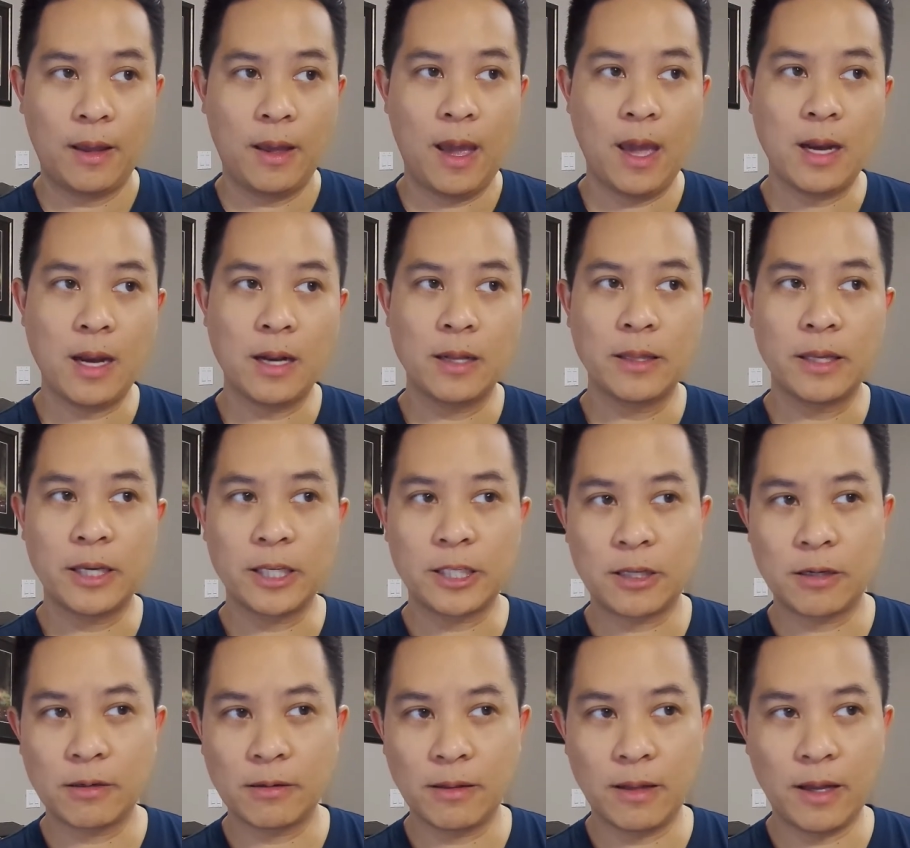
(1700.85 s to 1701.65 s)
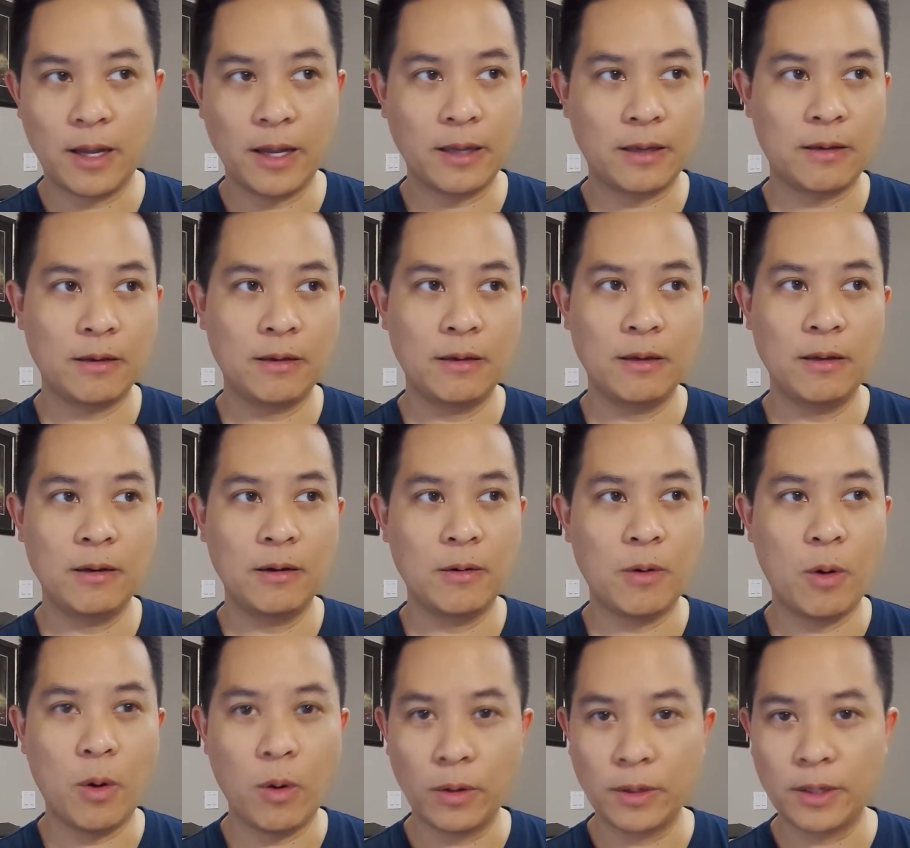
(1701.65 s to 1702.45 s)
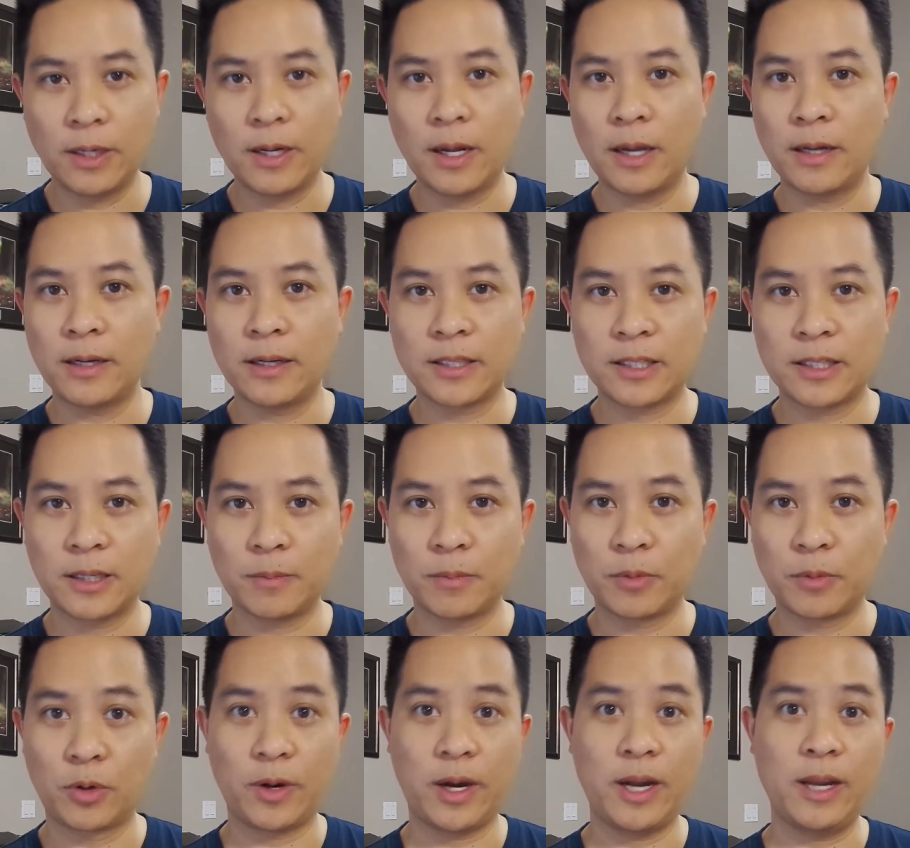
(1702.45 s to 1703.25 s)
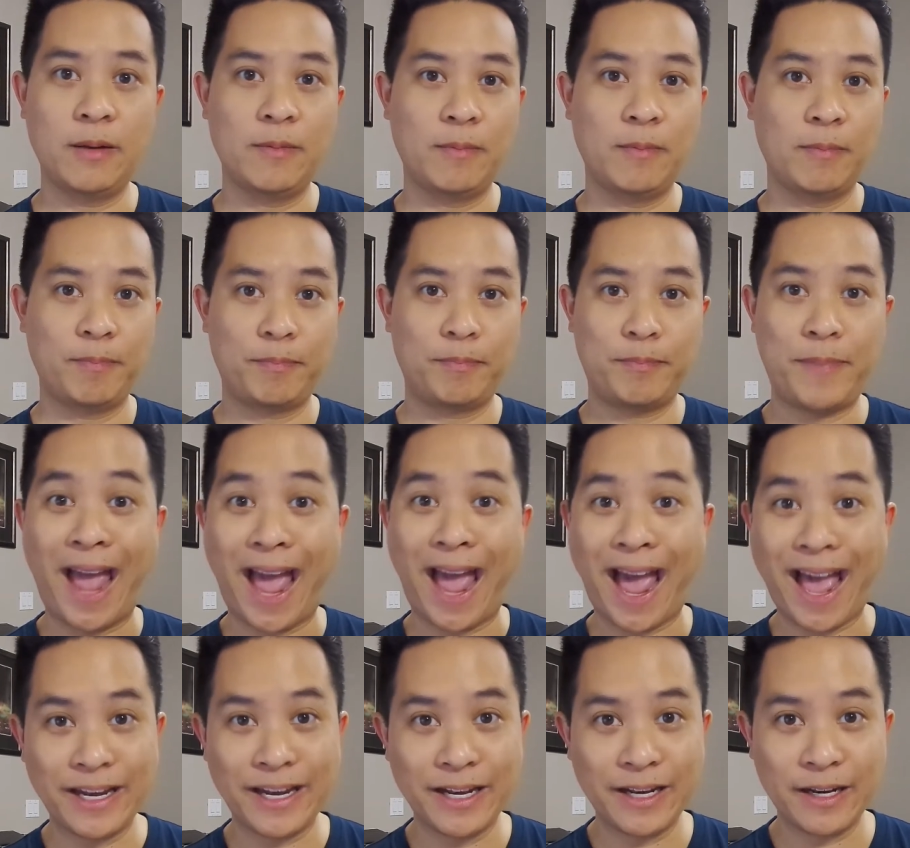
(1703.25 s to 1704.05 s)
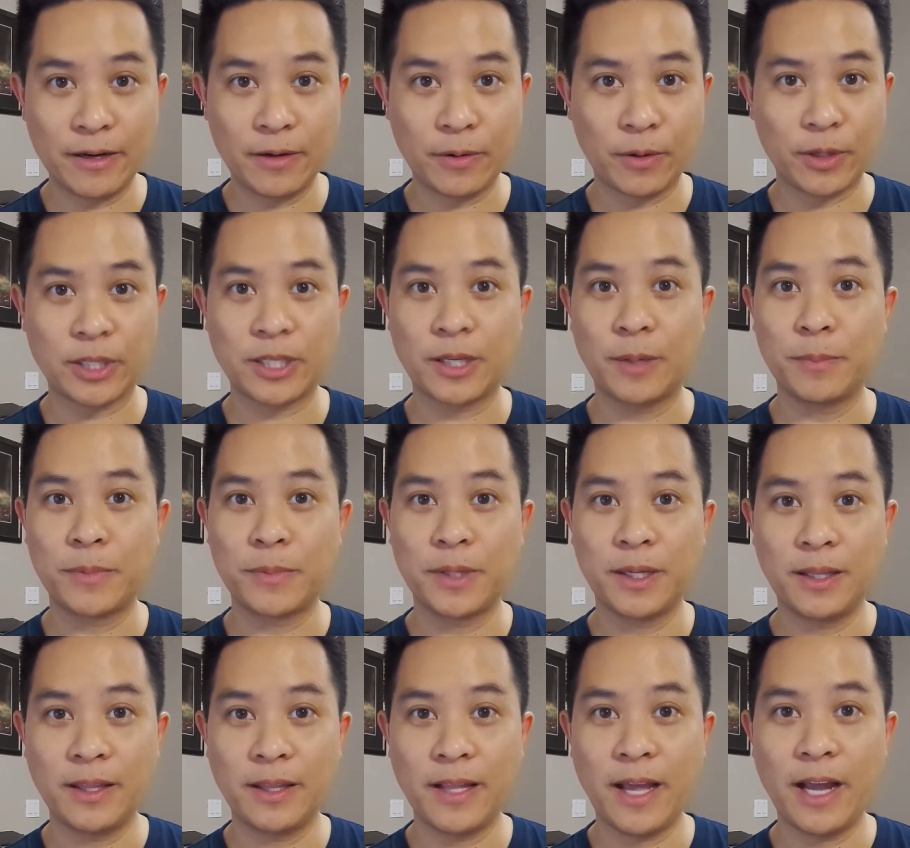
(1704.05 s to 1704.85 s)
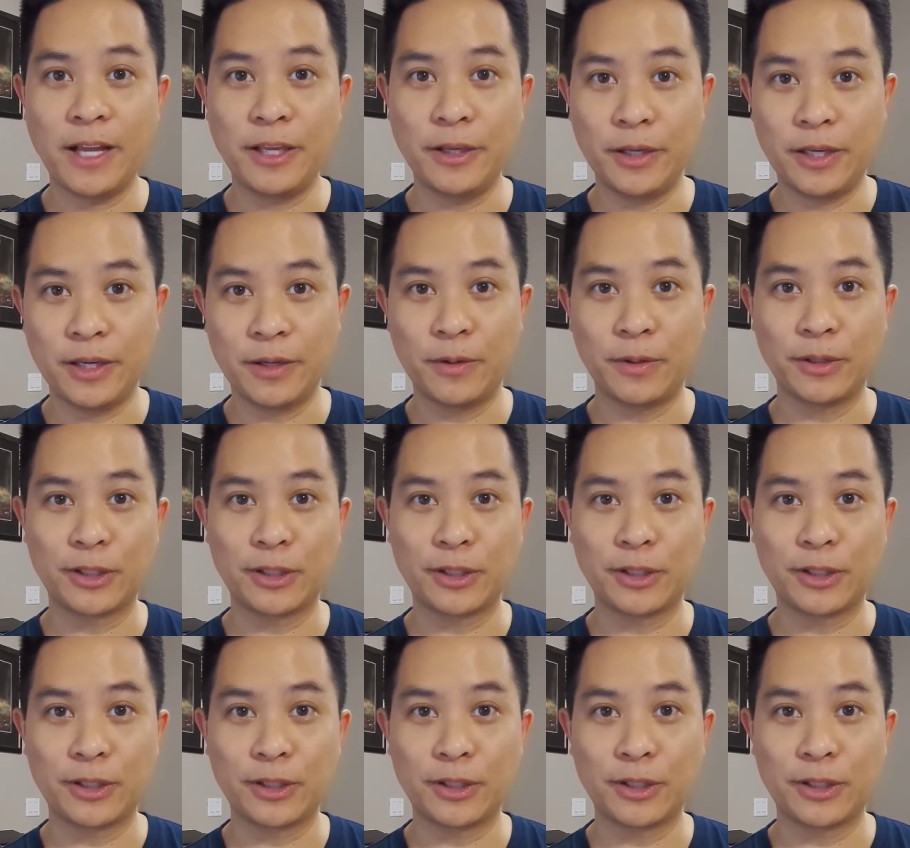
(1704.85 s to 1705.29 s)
And unless you're like, you know, holding on to some great patent or something that you can